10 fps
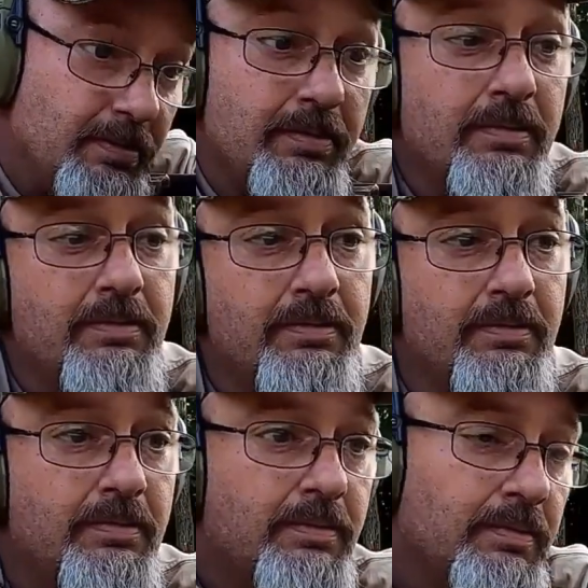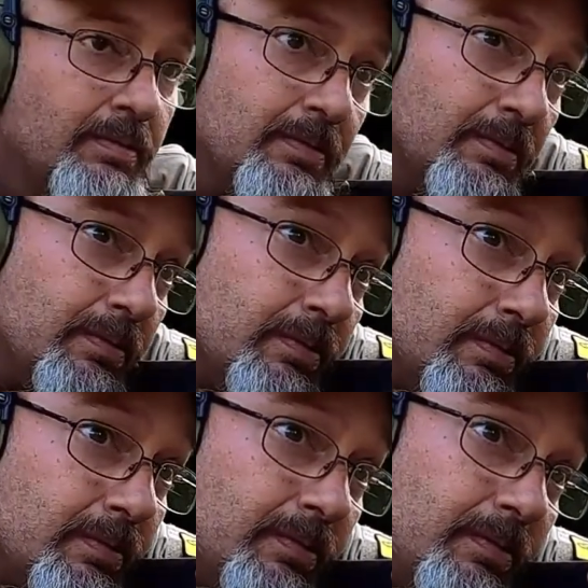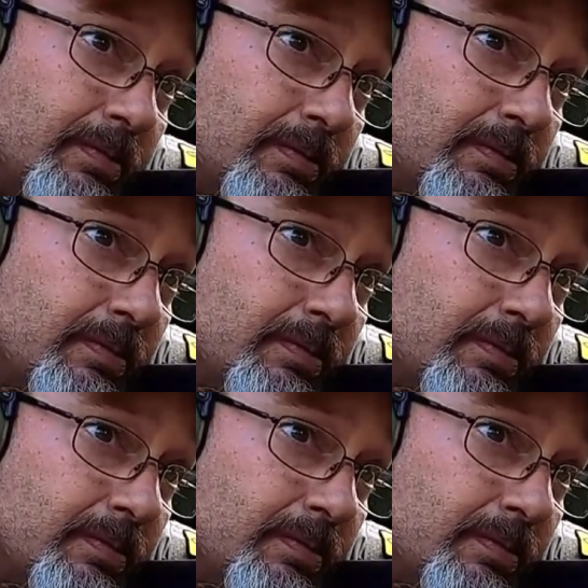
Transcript: [no speech]